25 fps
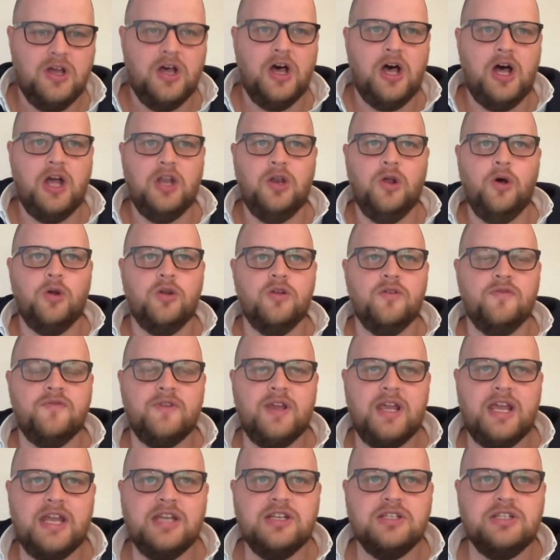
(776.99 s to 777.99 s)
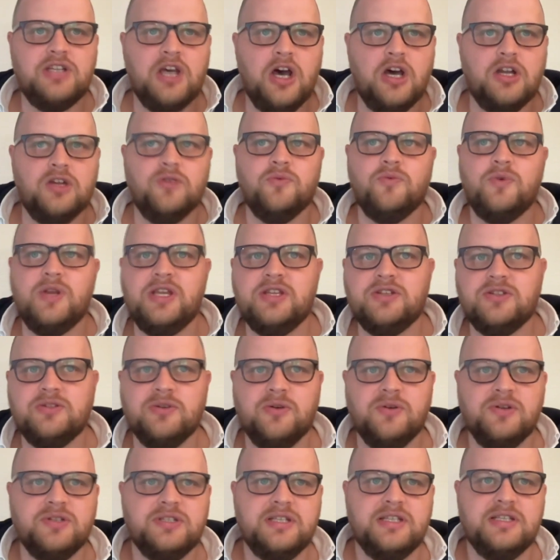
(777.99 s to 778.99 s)
a lot of internal
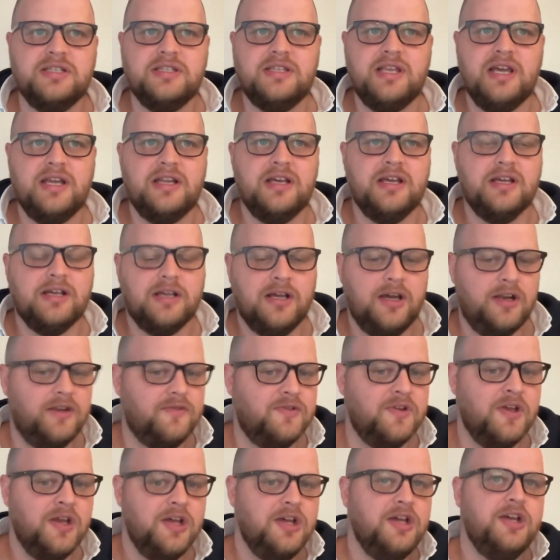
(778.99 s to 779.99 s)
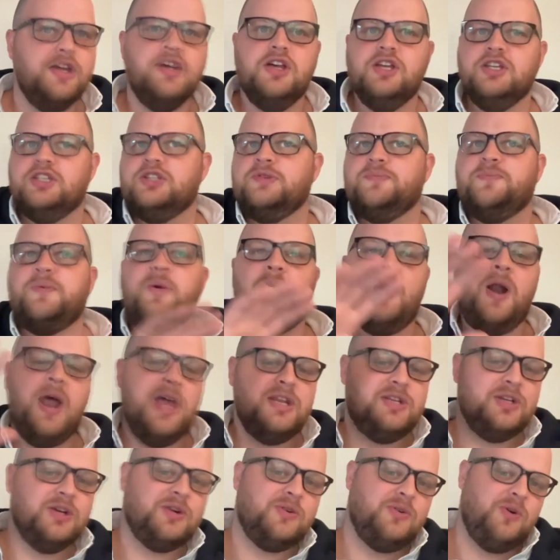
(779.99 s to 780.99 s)
resources that are kind of
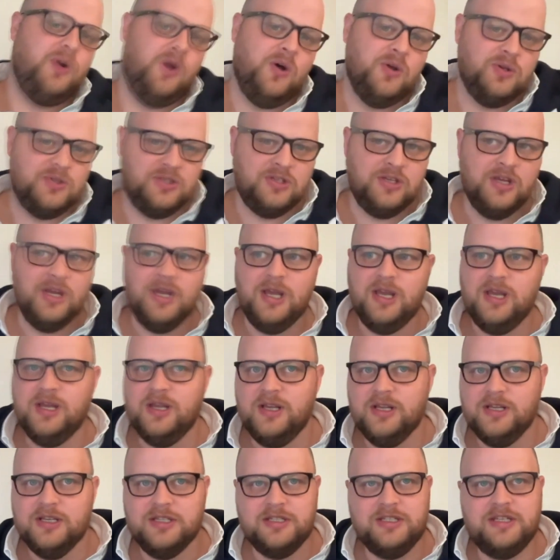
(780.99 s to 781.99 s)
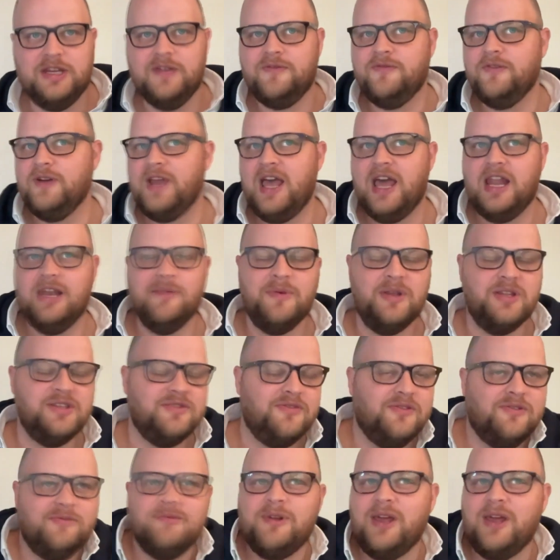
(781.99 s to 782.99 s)
spread across different elements, from like